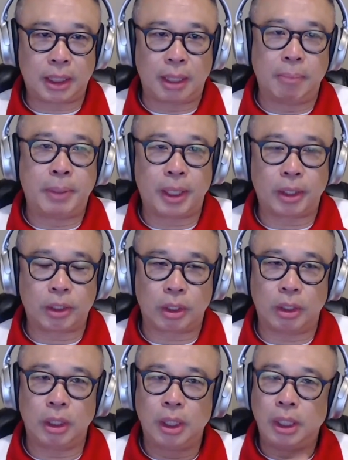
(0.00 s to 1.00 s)

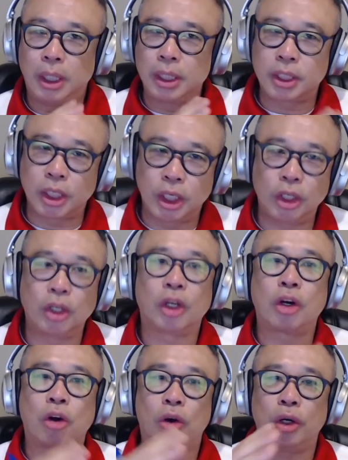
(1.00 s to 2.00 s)
competitor. It's
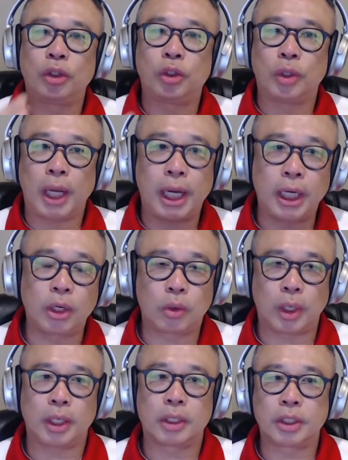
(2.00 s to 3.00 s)
kindergarten to 8th
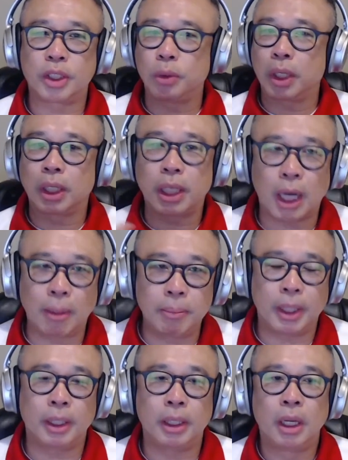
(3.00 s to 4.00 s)
grade. Students
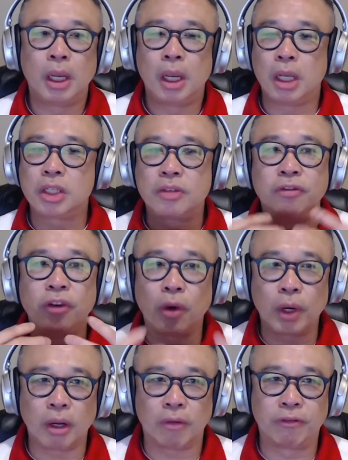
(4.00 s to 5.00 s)
come in, it's
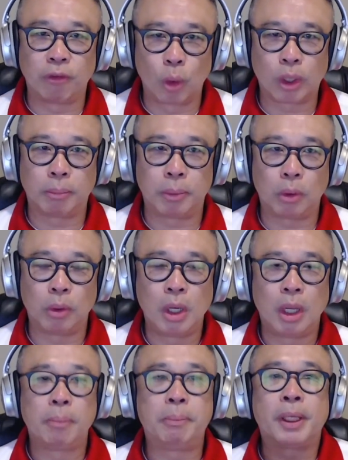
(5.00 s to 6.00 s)
very affordable.
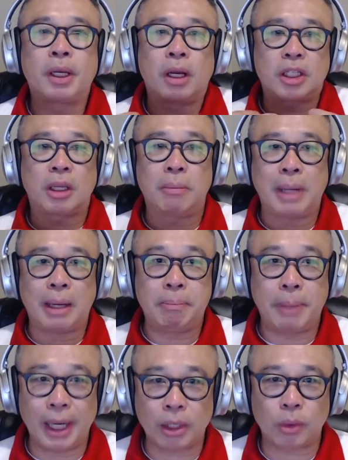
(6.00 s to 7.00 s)
Because of my
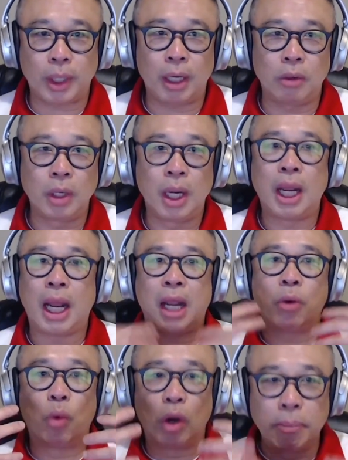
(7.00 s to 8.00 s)
background,
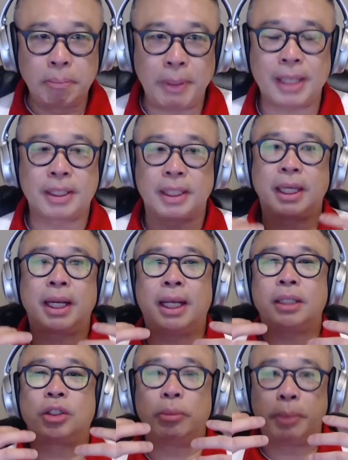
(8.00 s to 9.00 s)
I want best in
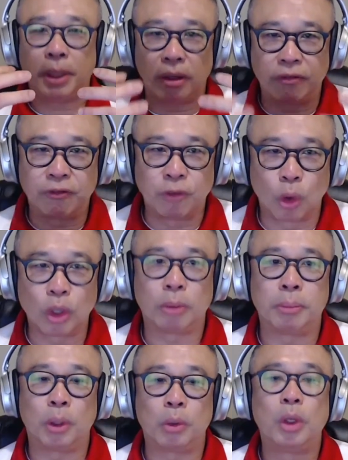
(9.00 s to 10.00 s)
class to be
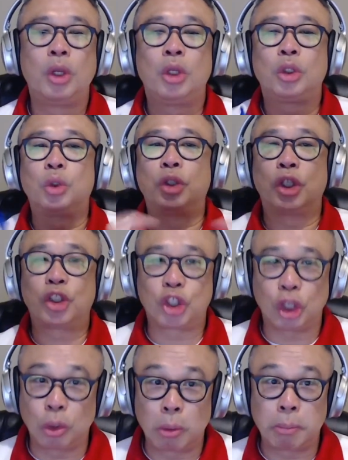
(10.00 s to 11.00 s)
affordable to the
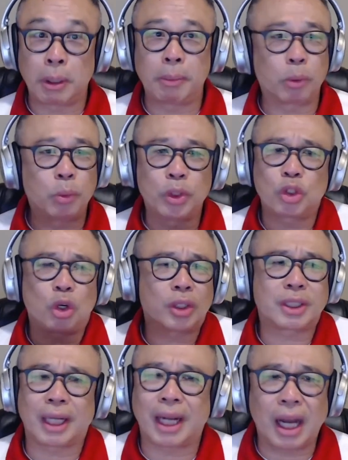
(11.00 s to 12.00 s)
general public. We
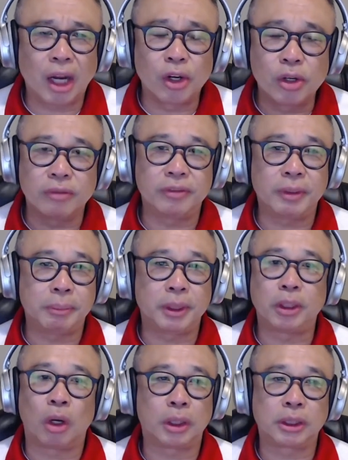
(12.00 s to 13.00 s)
charge like
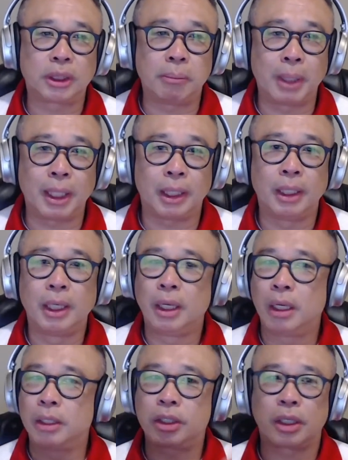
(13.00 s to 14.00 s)
$150 a month.
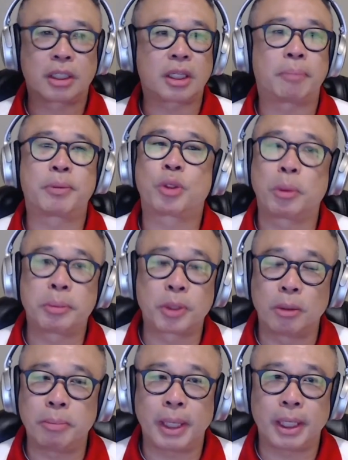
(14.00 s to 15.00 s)
It's a
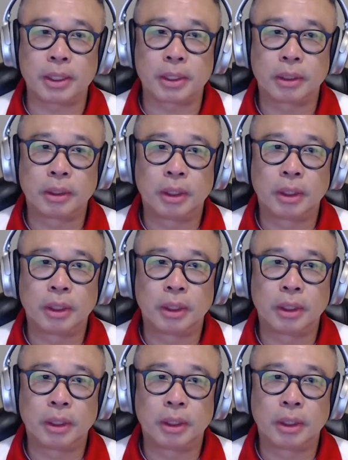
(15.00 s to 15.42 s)
subscription base.